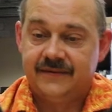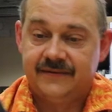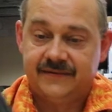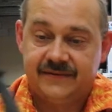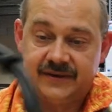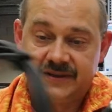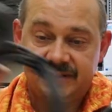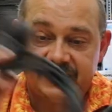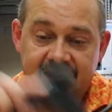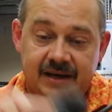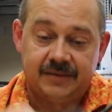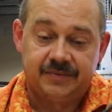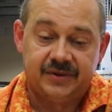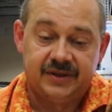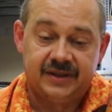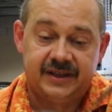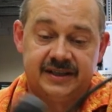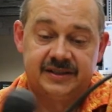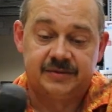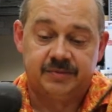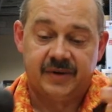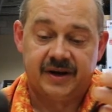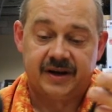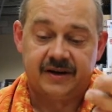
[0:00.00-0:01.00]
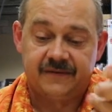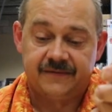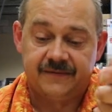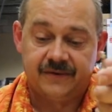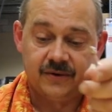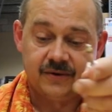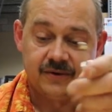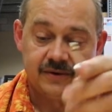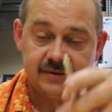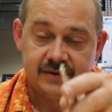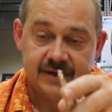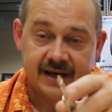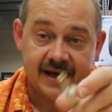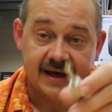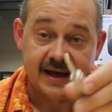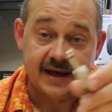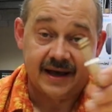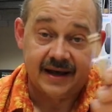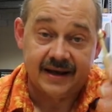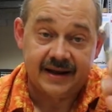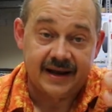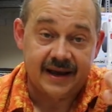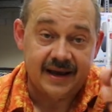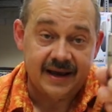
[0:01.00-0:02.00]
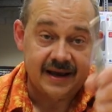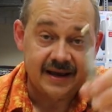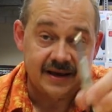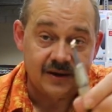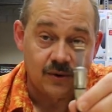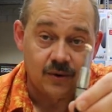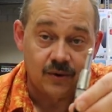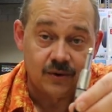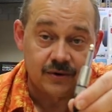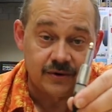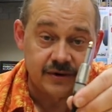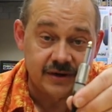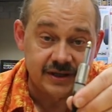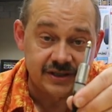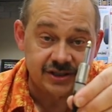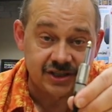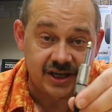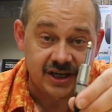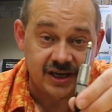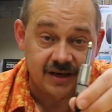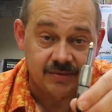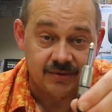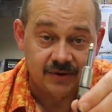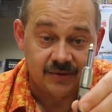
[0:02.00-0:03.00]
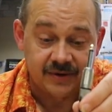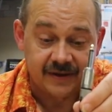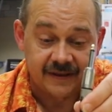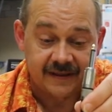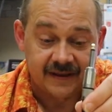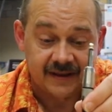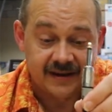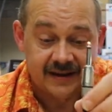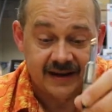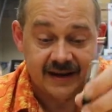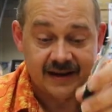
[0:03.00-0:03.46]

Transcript: for example, this microphone had a quarter inch cable with it.